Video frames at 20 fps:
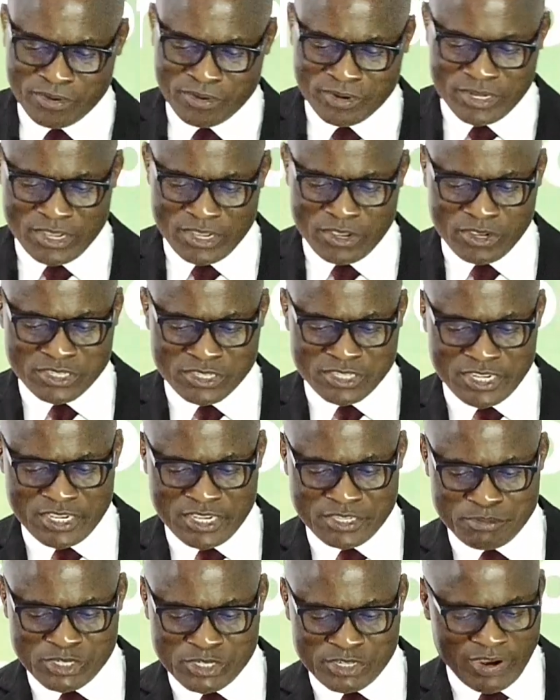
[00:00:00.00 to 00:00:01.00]
Lagos State
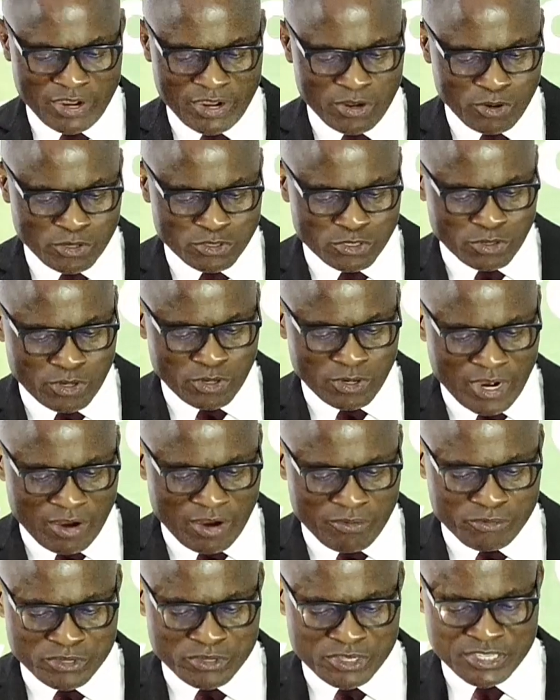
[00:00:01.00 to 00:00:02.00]
Ministry of Agriculture and
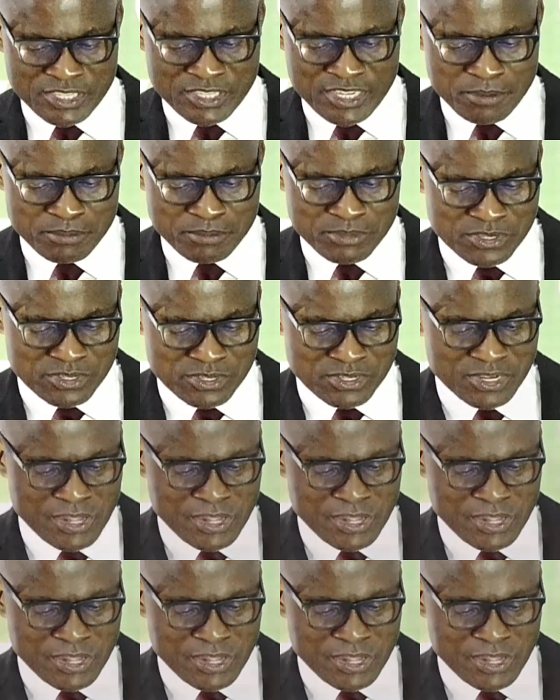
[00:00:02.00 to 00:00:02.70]
Food Systems